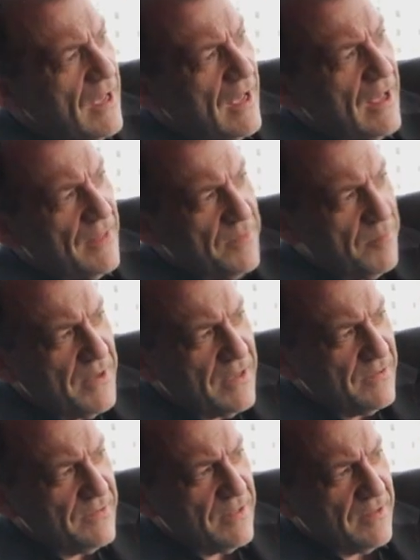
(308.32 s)
And the
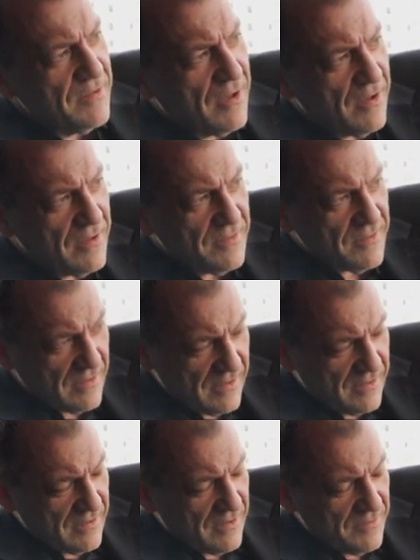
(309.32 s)
biggest thing,
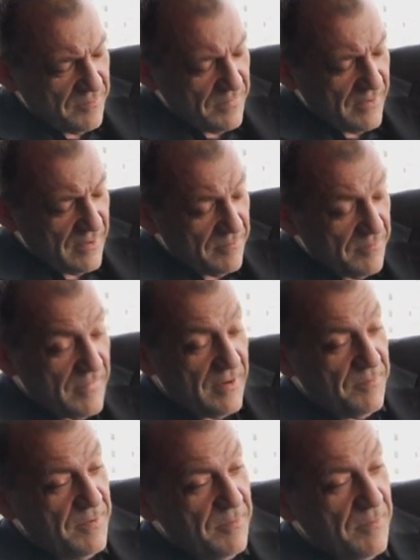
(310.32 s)
and
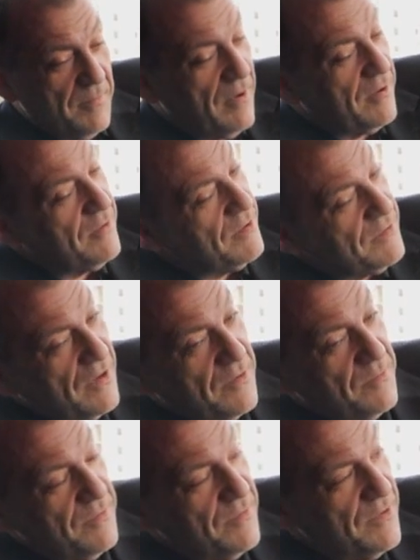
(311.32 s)
many people might
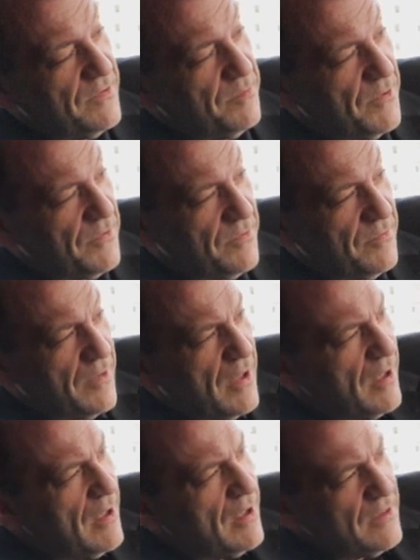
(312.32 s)
criticize me for this, but
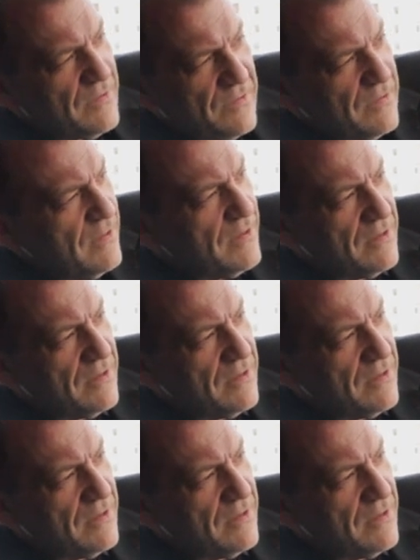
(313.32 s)
Sia